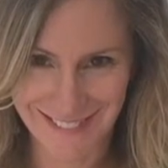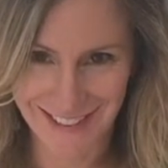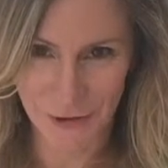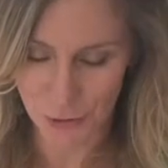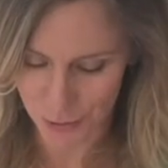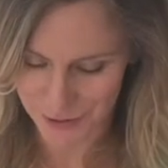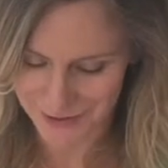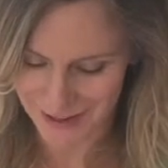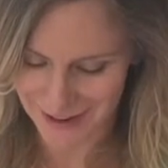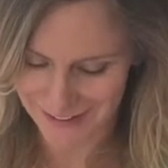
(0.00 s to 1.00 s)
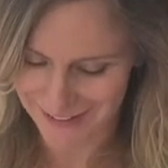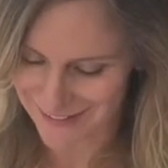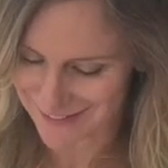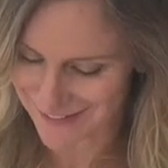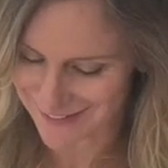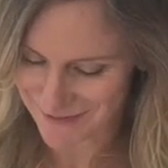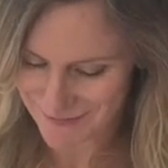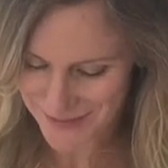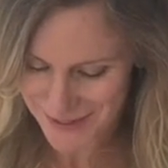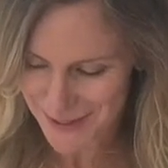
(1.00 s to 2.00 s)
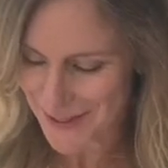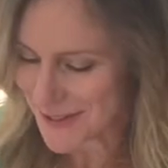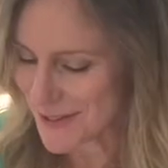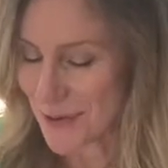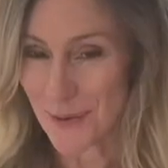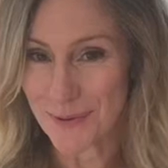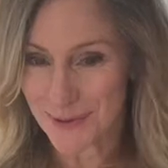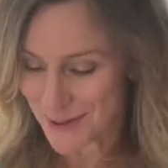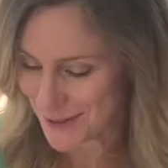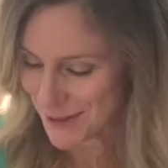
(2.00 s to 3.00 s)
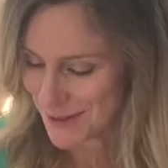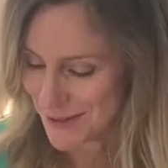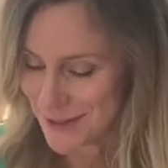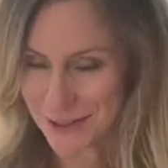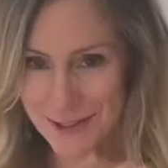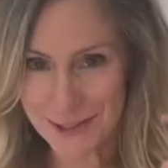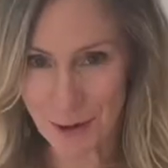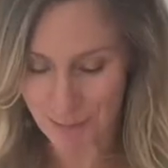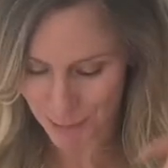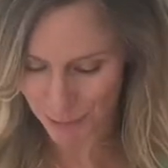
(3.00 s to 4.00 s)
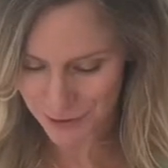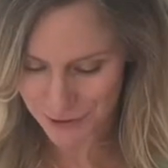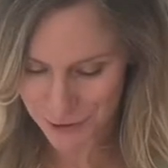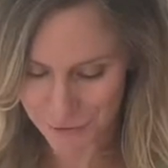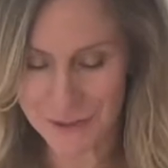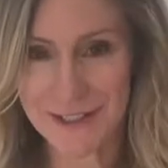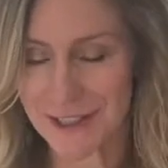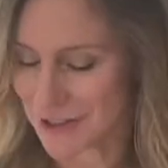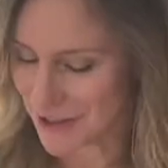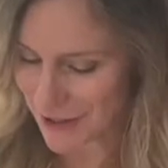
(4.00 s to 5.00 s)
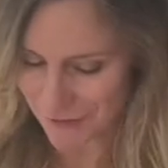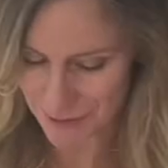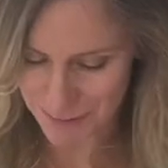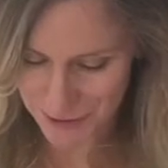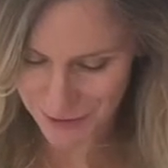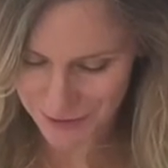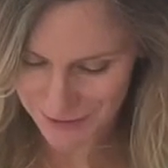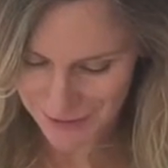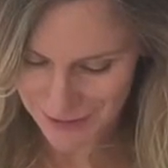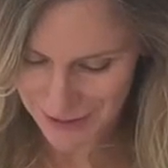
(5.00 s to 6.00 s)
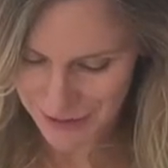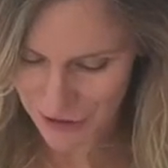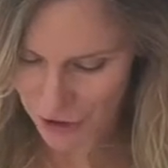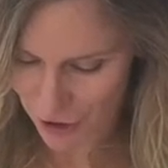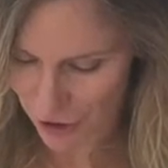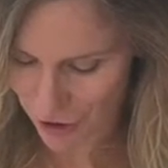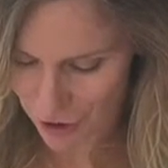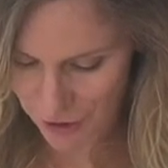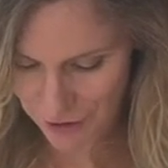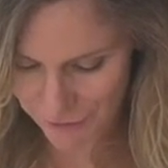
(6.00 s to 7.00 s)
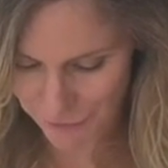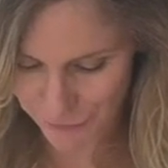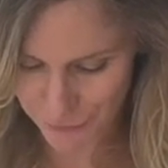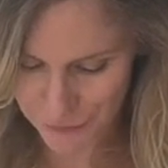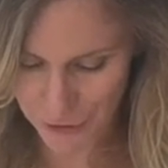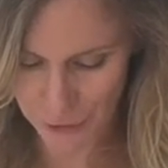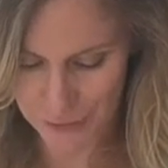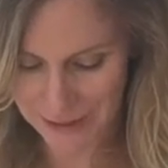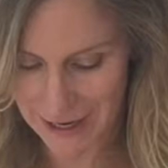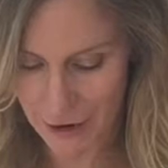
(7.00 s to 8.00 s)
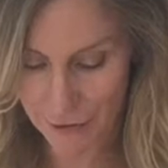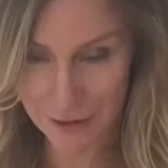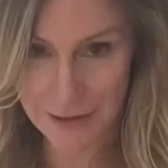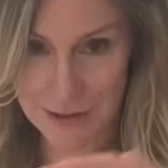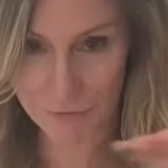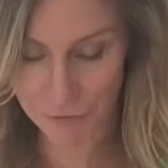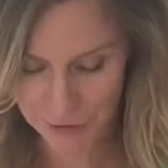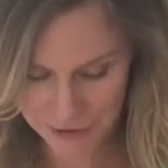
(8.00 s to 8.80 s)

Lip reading: How cool is that? So the dish soap broke the surface tension of the milk, and all of the food coloring now is free